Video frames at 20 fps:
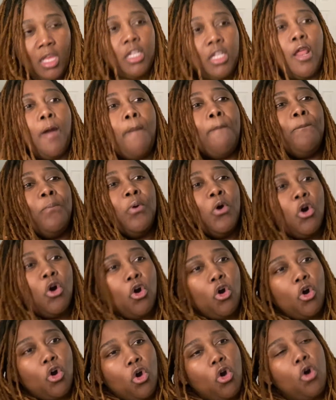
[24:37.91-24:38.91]
to
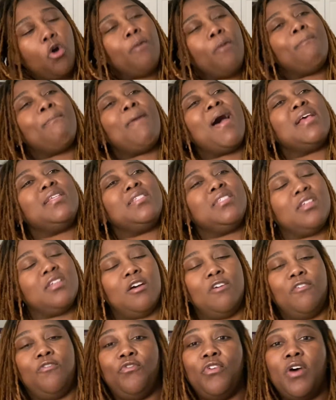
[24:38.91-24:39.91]
pull
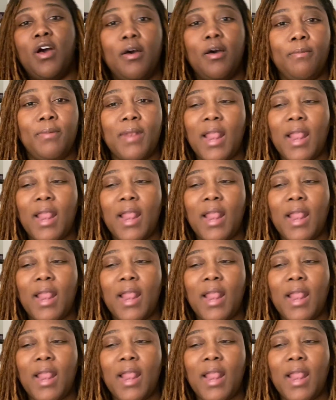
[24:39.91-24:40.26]
myself up.